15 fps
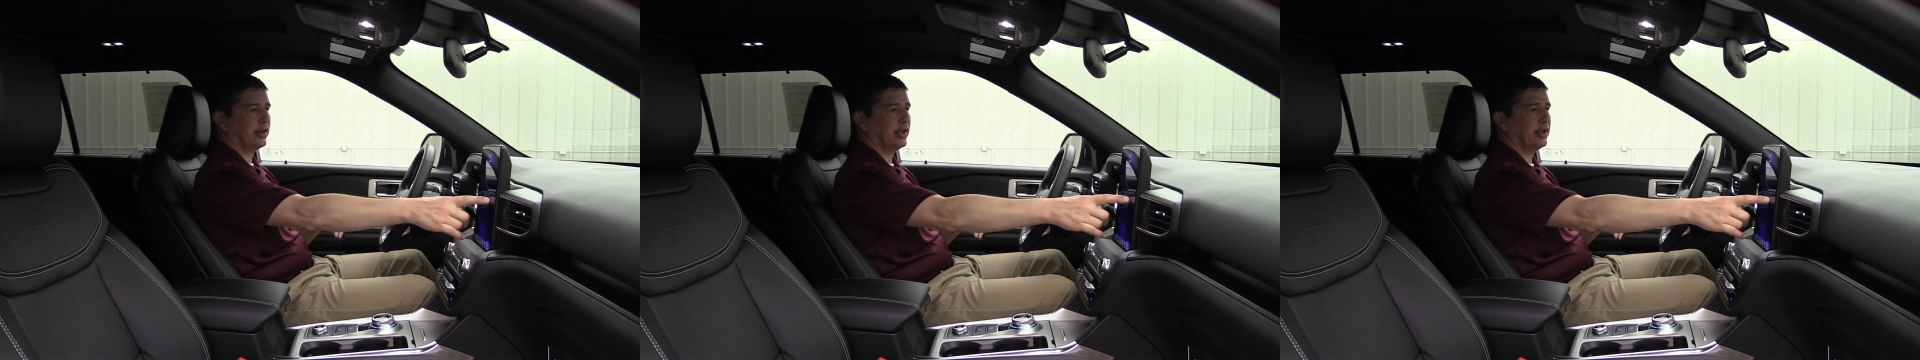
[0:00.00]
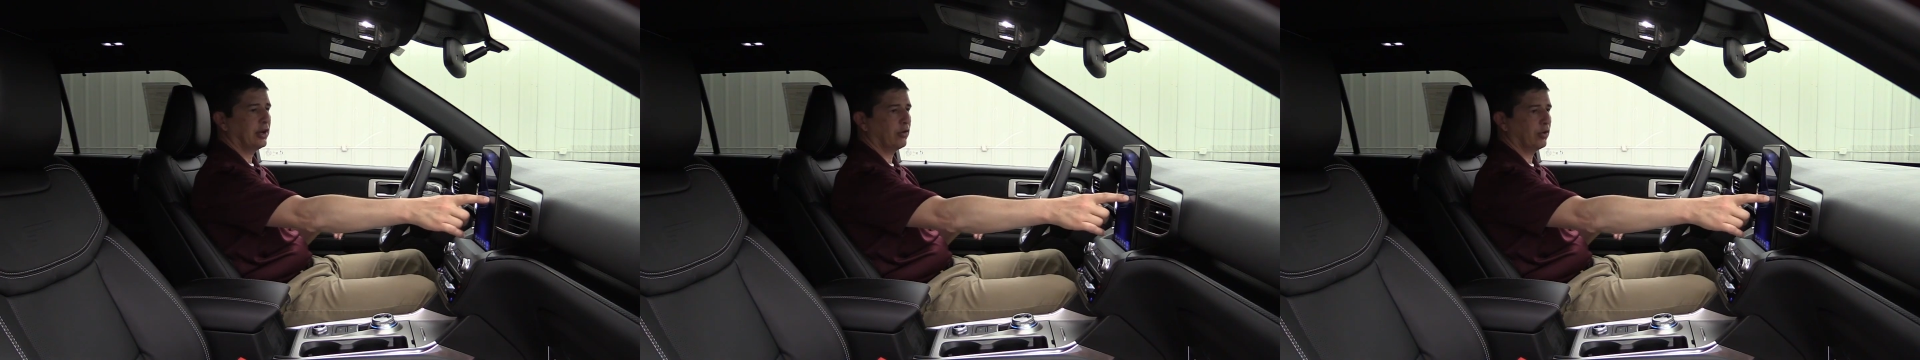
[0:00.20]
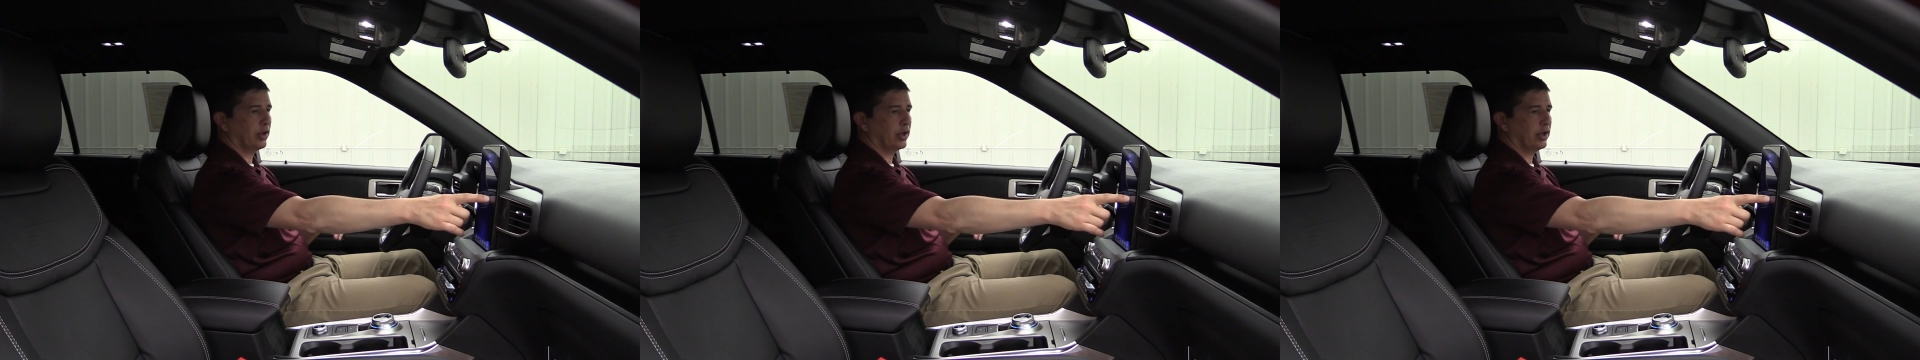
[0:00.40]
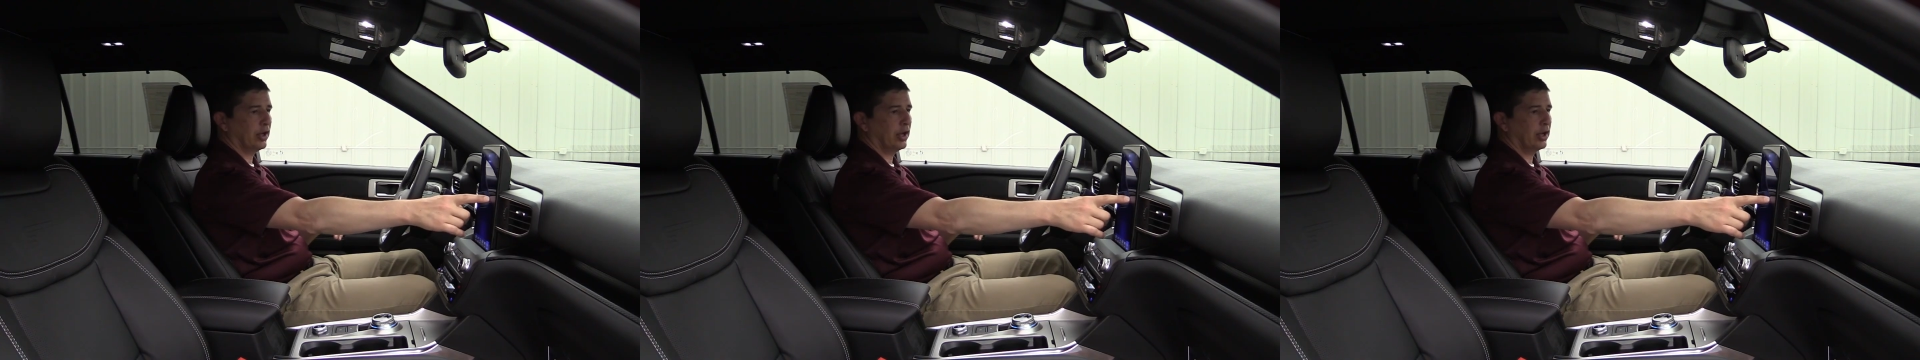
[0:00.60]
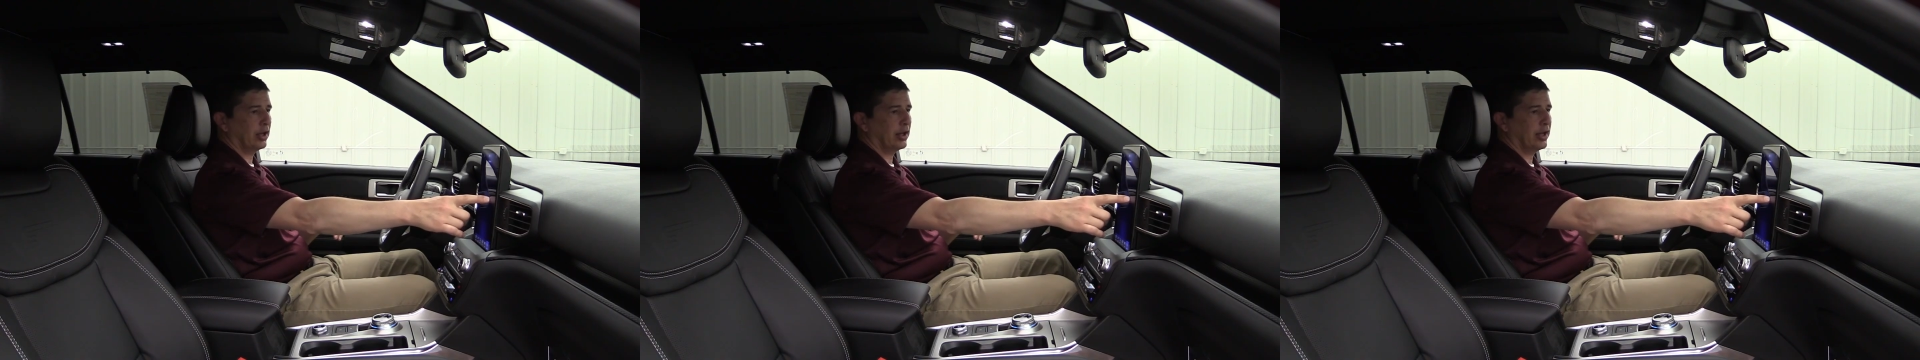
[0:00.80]
I think
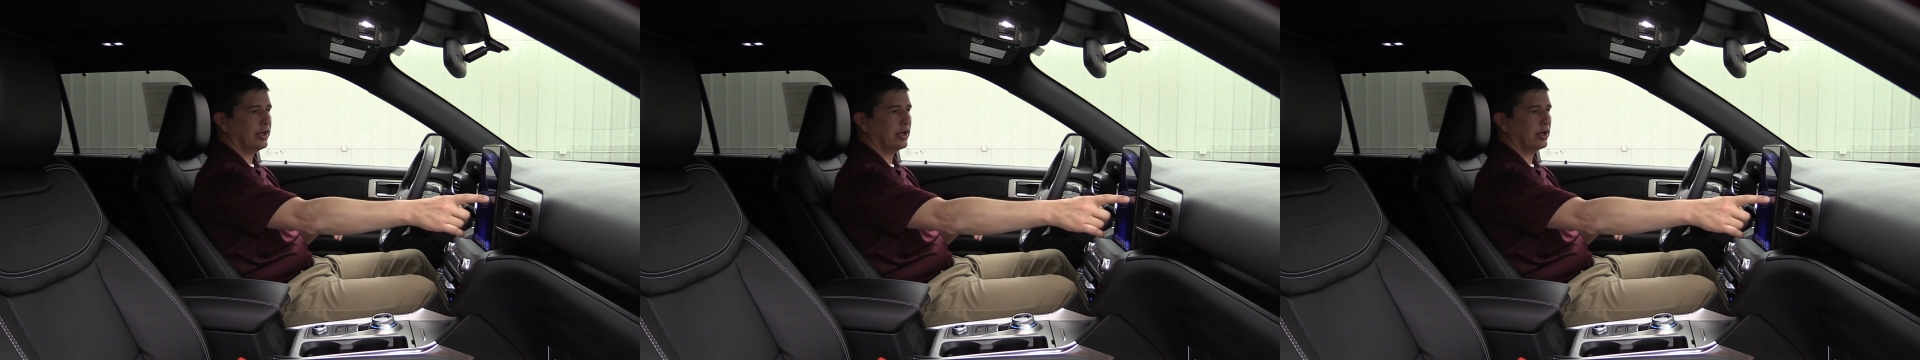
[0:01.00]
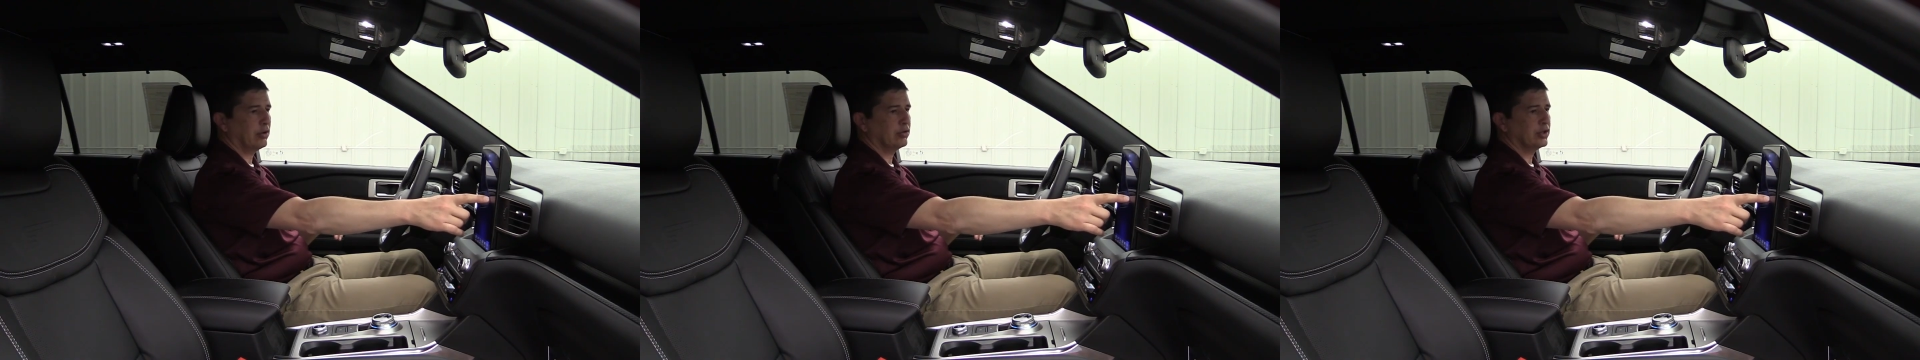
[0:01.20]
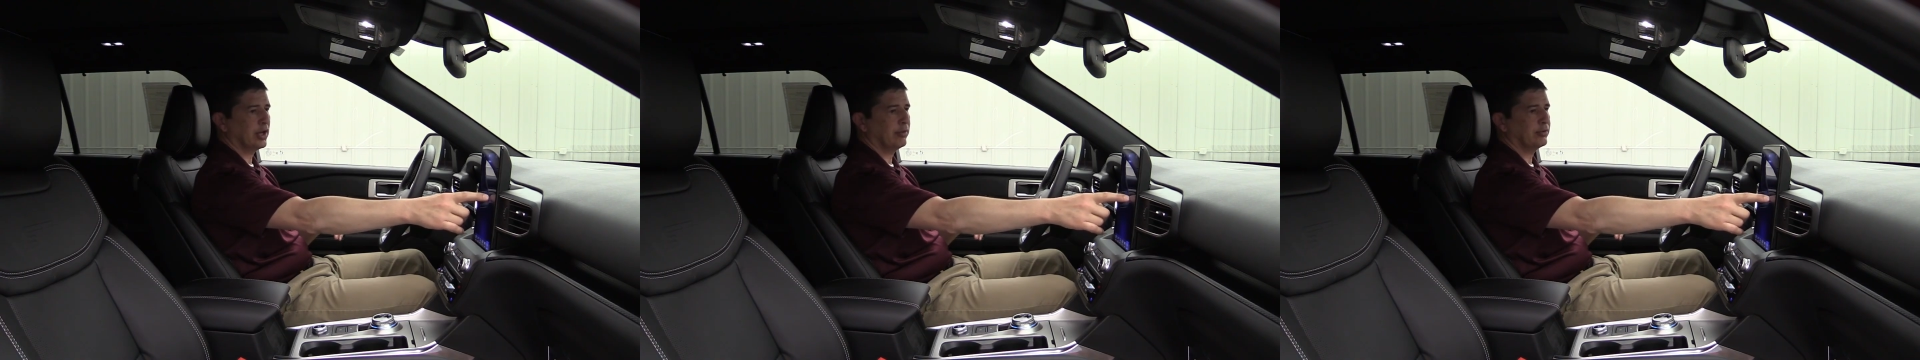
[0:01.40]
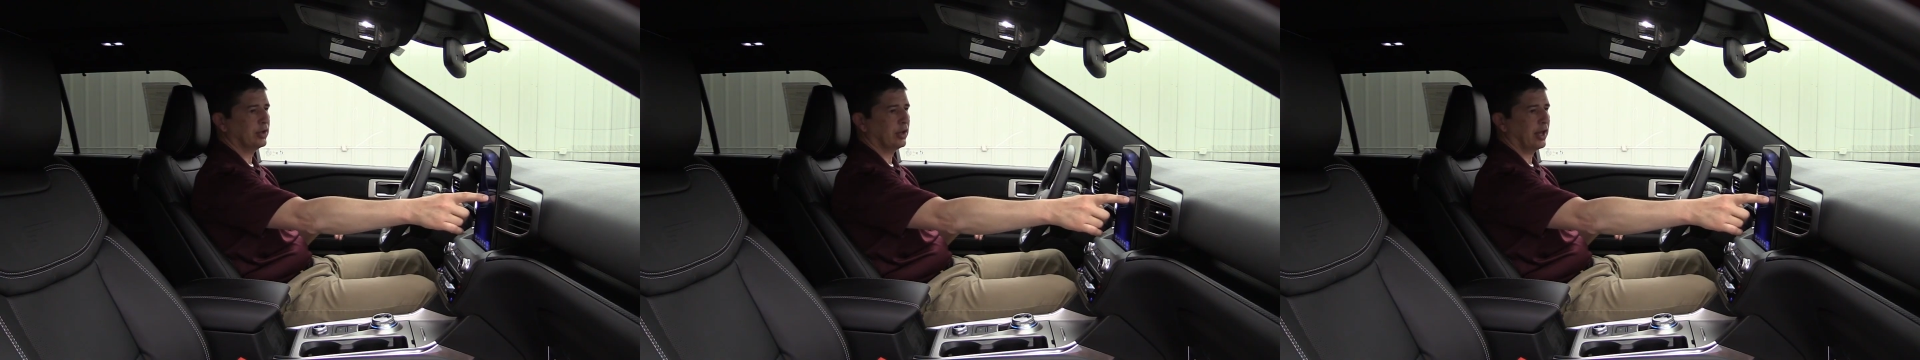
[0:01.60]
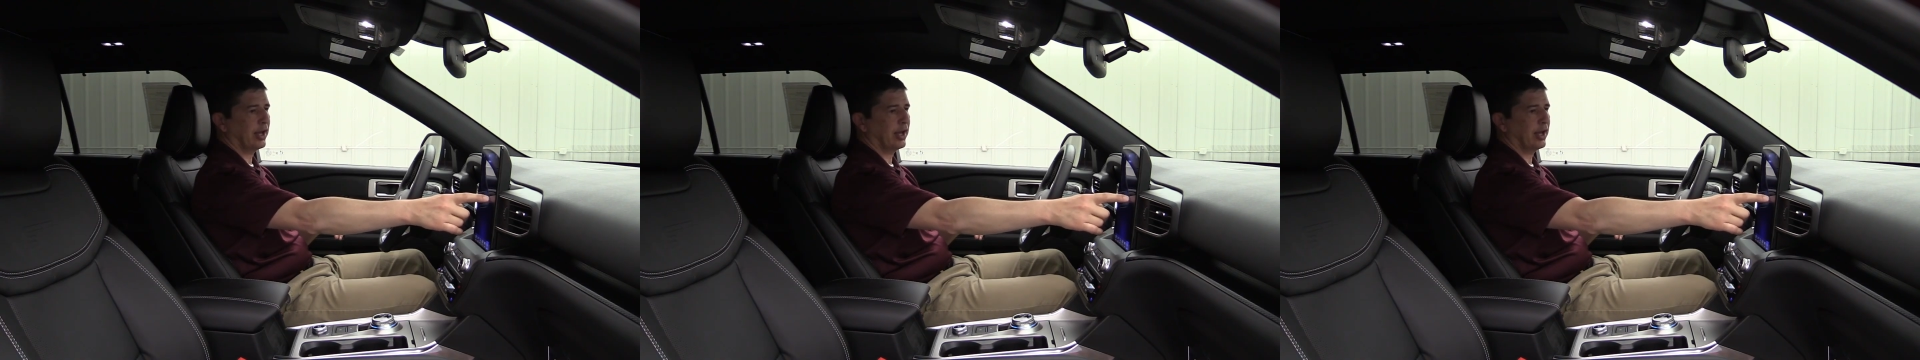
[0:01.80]
it goes up to